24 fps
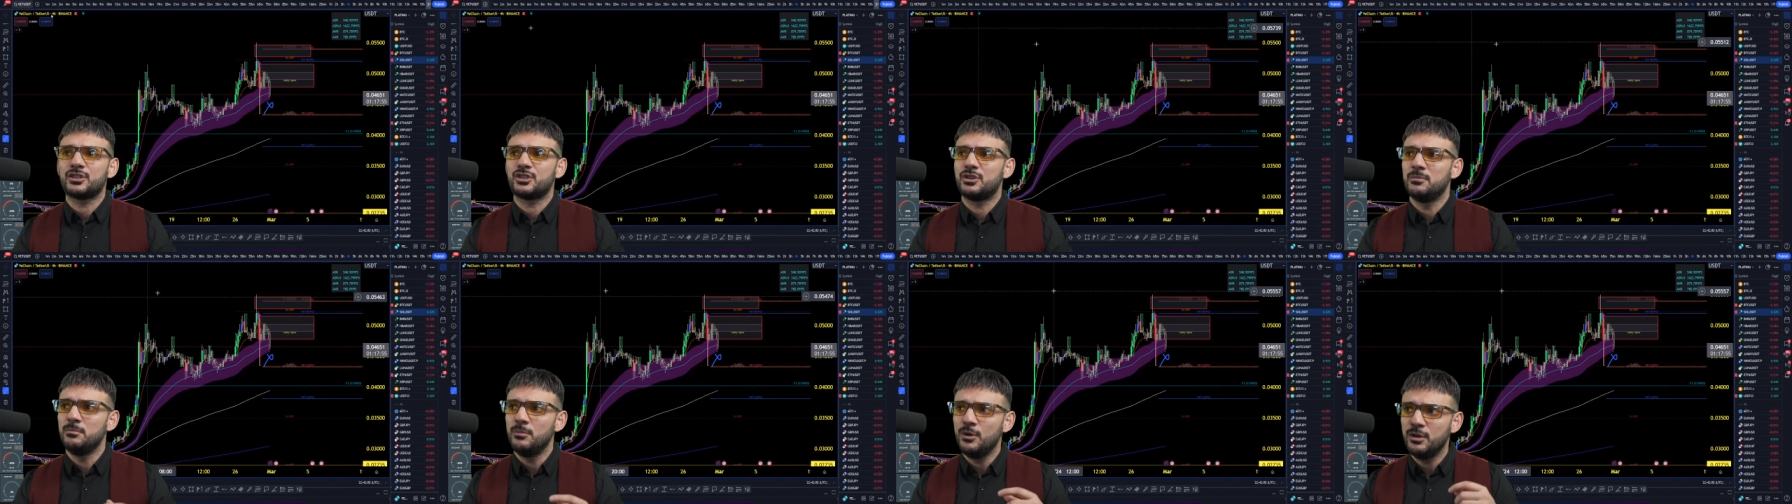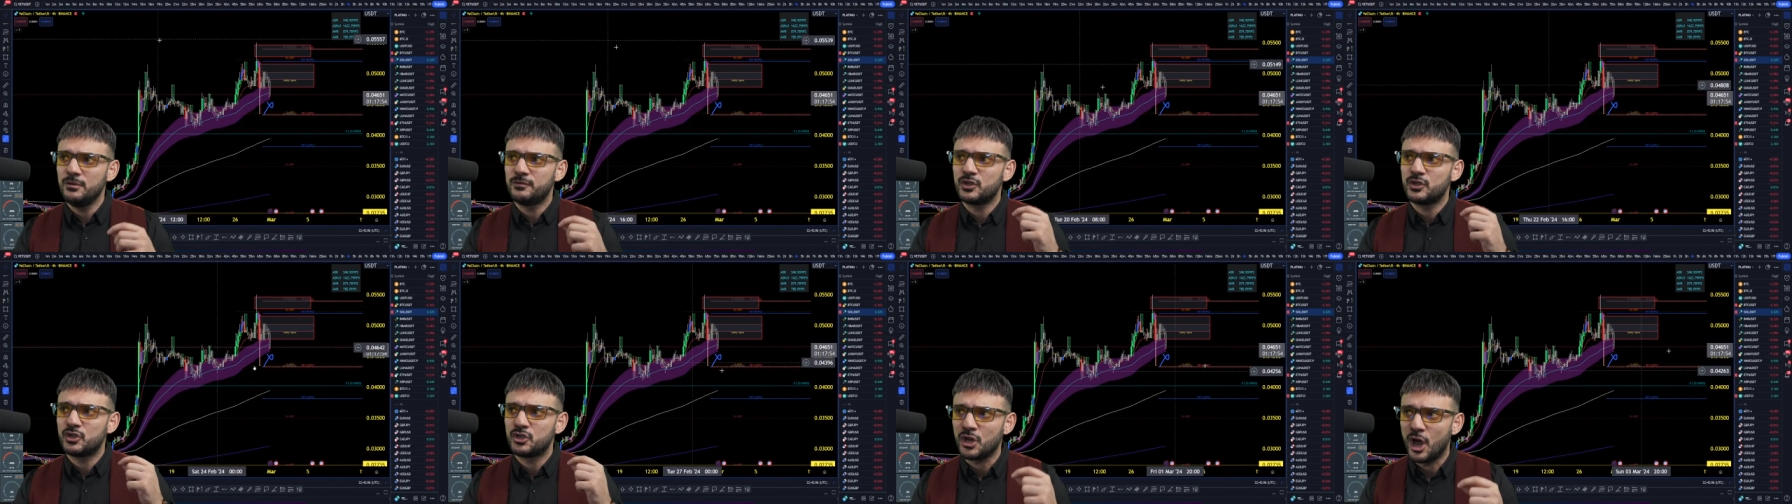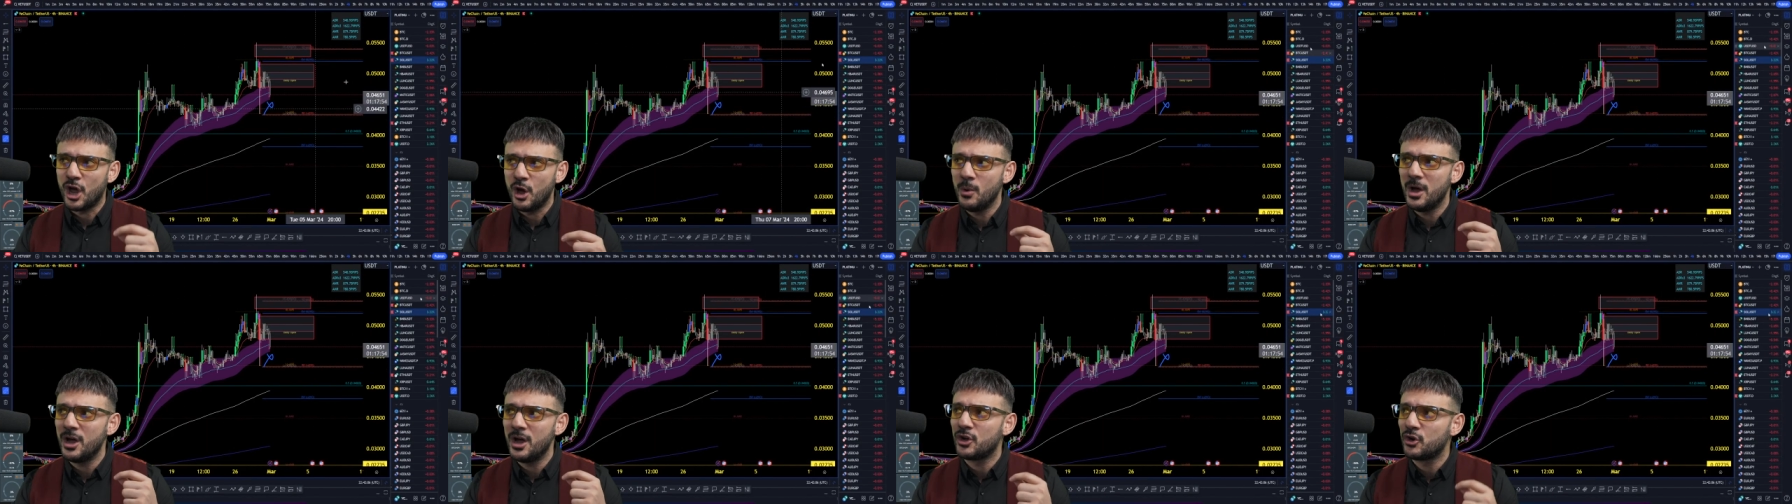to move
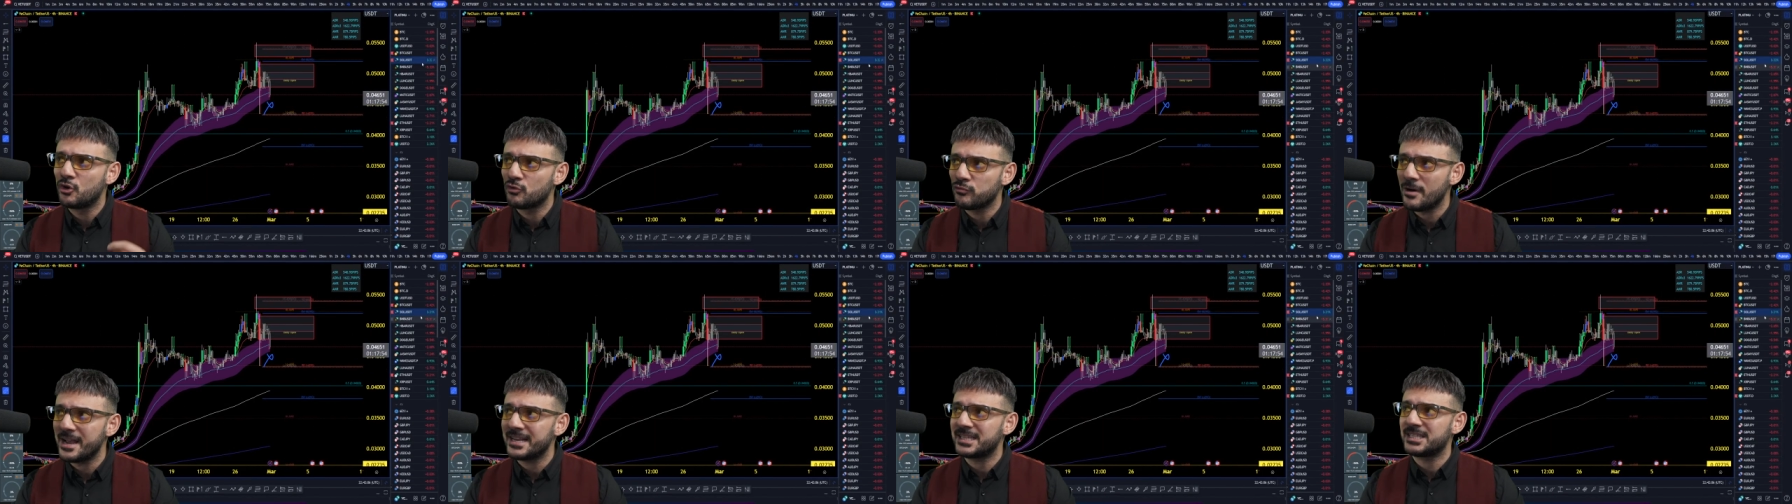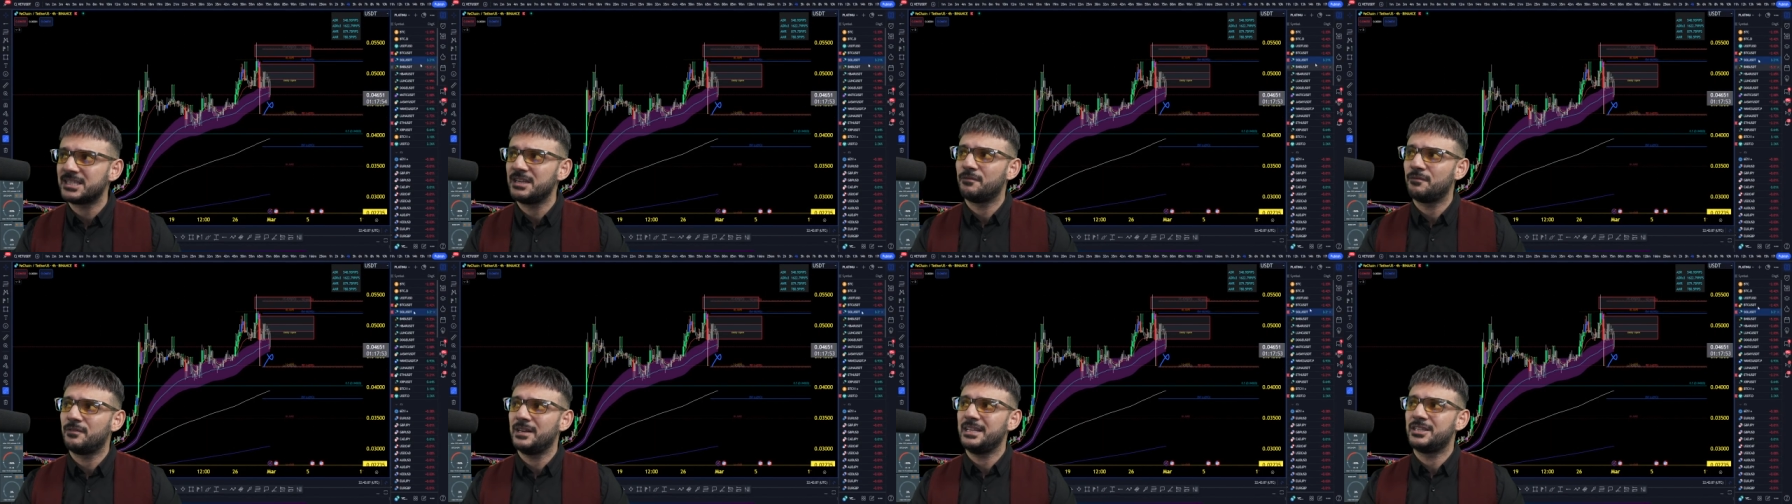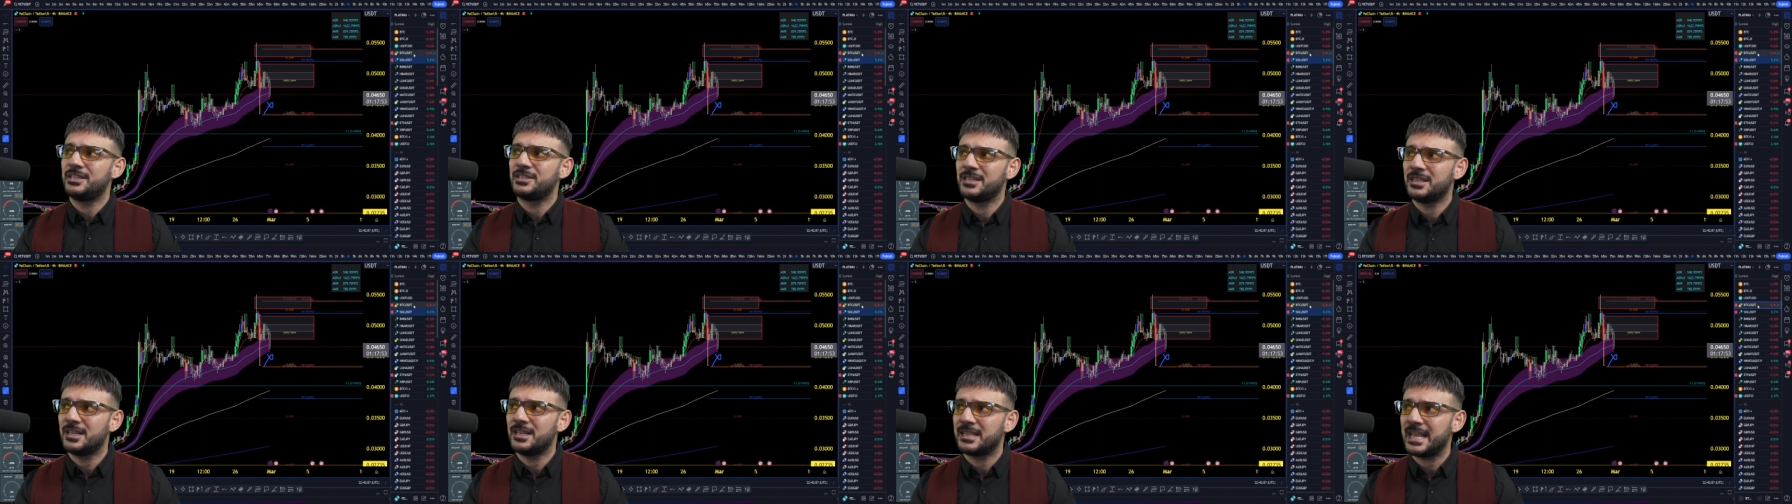so aggressively
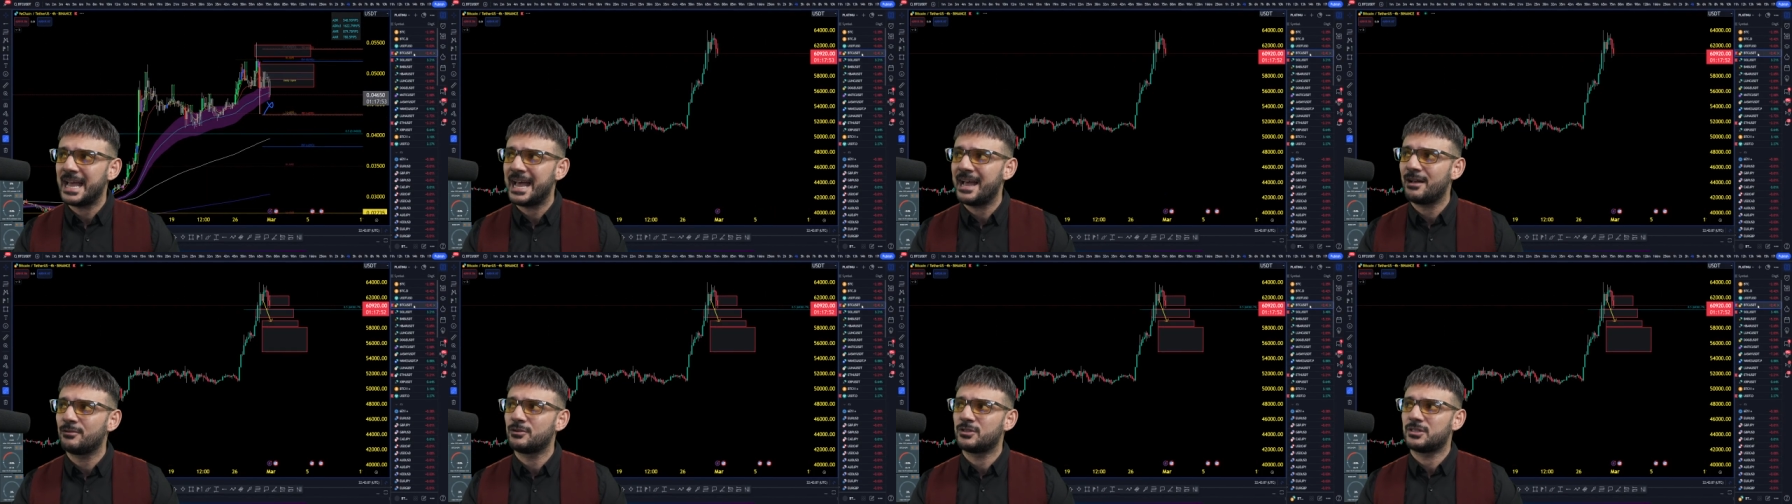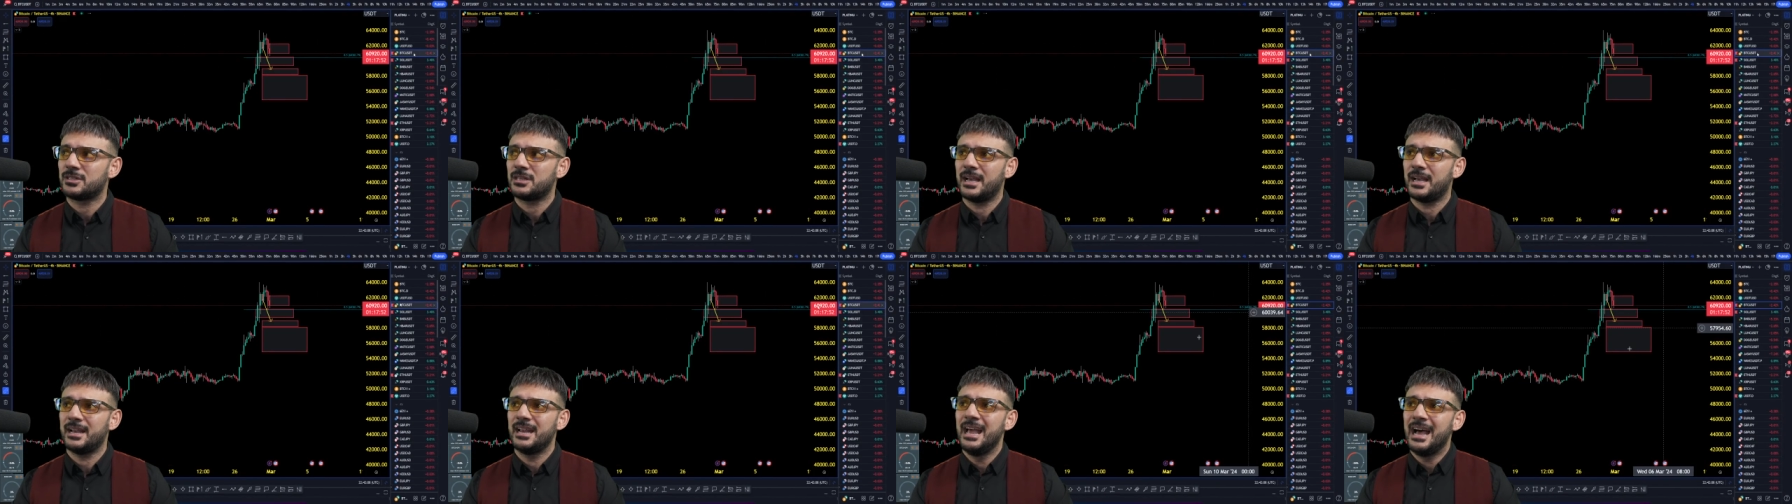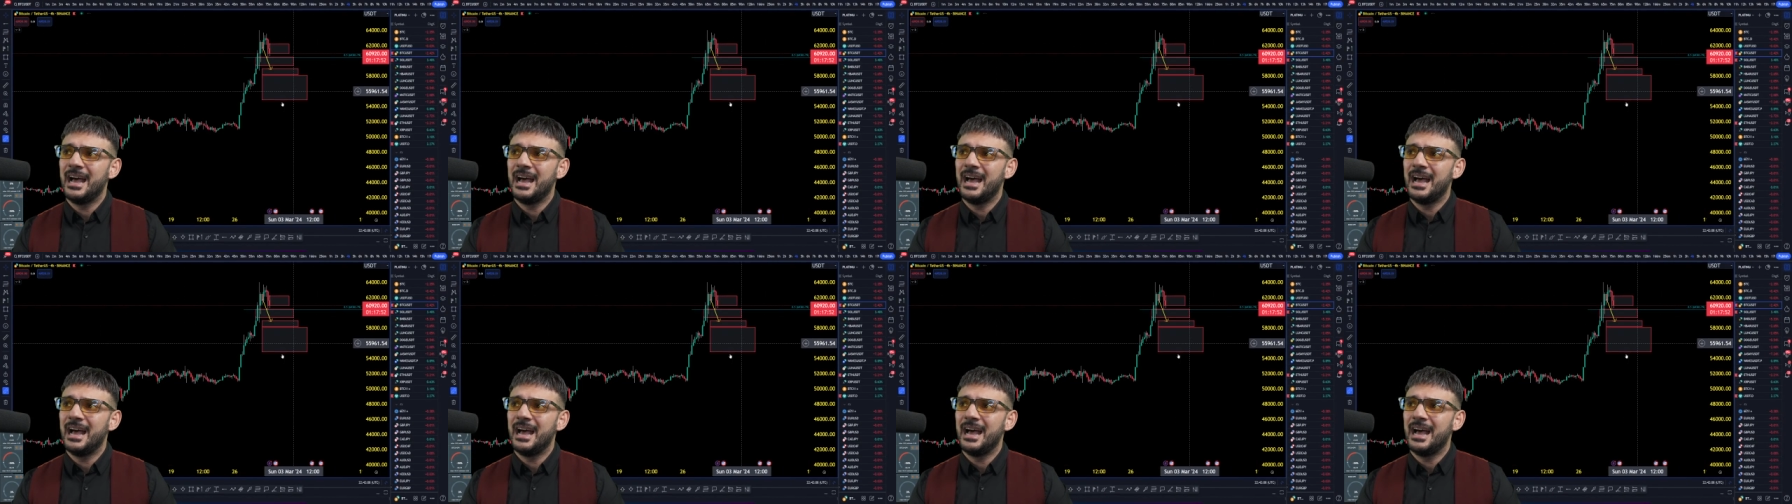to the downside,